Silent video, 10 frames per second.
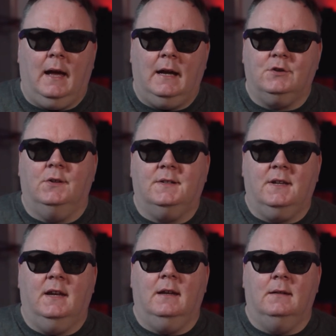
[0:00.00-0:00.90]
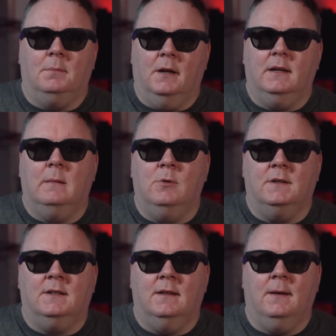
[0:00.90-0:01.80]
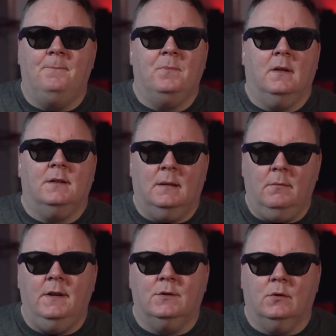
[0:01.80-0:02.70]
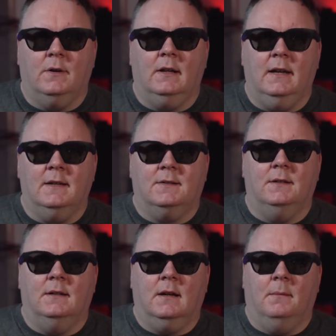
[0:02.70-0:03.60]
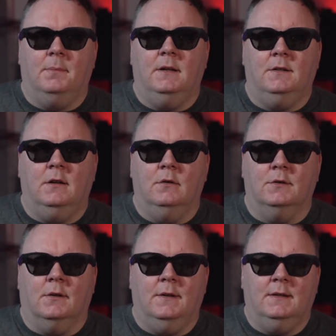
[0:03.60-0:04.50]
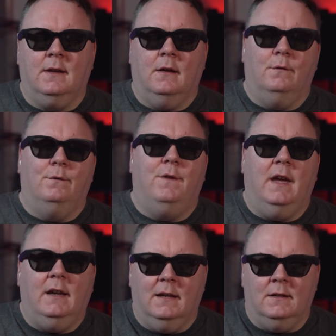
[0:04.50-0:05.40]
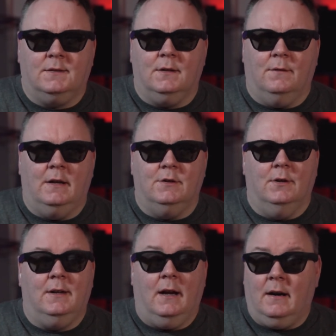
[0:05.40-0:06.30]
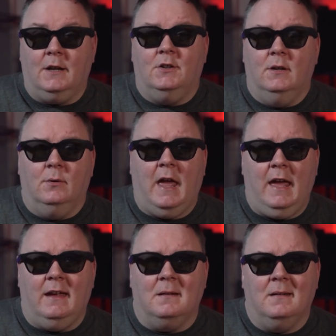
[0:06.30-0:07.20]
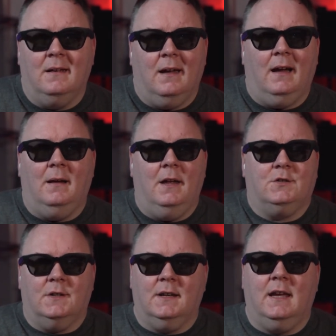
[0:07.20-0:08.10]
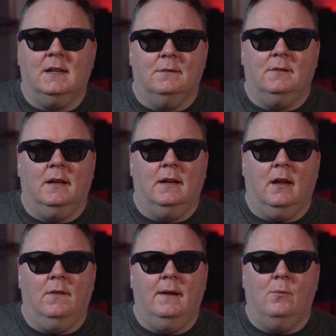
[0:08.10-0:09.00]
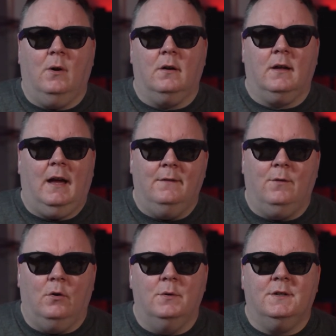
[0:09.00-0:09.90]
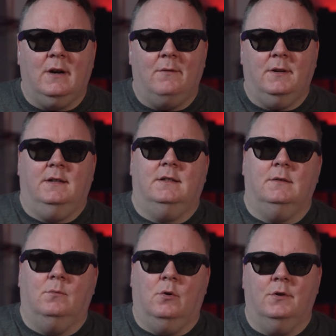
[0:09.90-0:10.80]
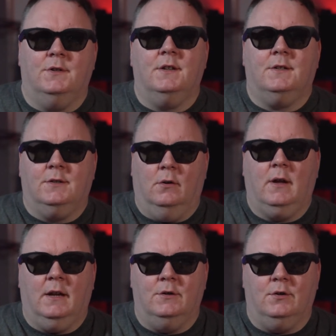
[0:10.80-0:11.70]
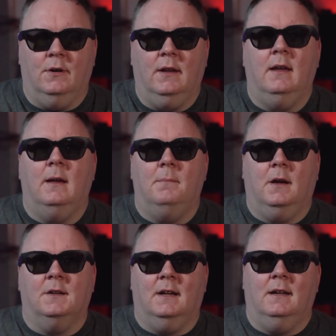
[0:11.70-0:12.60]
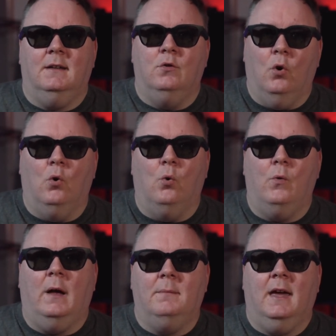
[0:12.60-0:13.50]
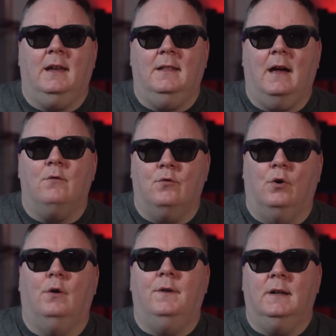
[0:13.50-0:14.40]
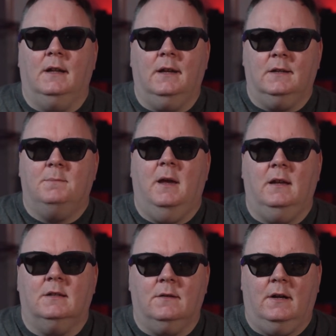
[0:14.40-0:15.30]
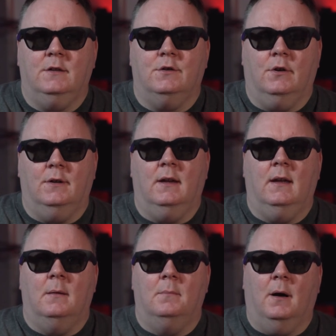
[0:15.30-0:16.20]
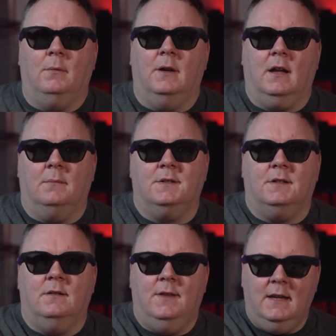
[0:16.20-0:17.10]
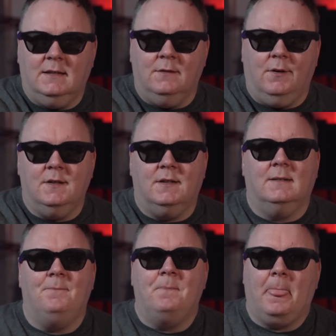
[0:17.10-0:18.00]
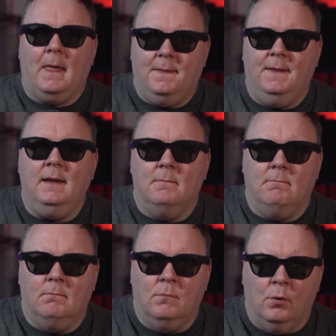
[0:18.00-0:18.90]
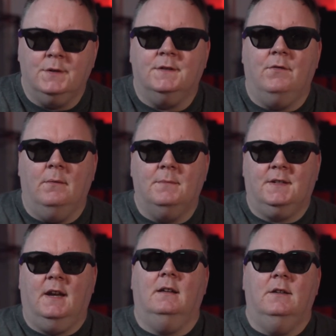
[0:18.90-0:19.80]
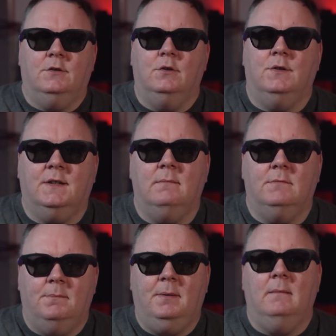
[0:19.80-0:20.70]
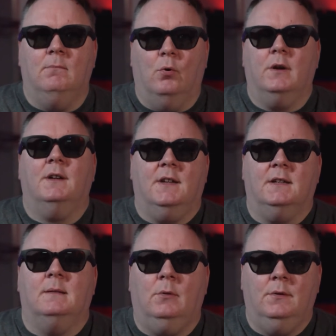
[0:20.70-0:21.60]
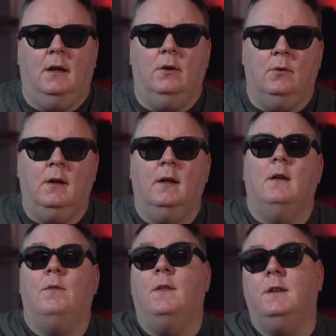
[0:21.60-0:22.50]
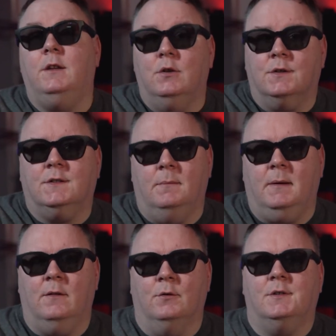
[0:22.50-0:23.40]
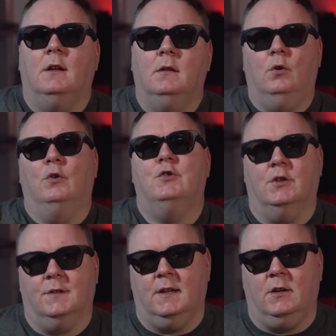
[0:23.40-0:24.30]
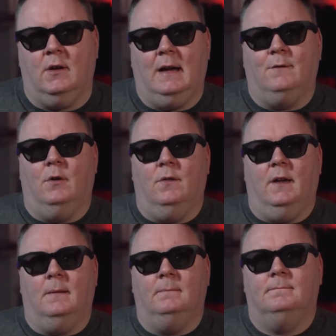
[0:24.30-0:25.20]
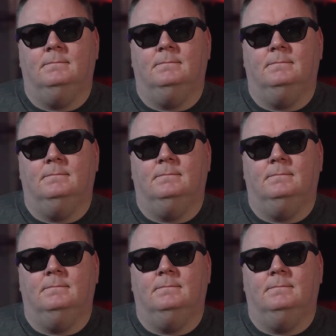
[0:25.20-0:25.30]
actually saying in the blind community that some of these overlays that companies use or these variants of Android are actually okay. Uh, it's just a case of learning how they work. I've always gravitated towards stock Android because I know that I'm getting that raw vanilla experience of Android. But when it comes to these devices, I think most of them certainly do seem to be more accessible now than they used to be, those launchers that you have on there.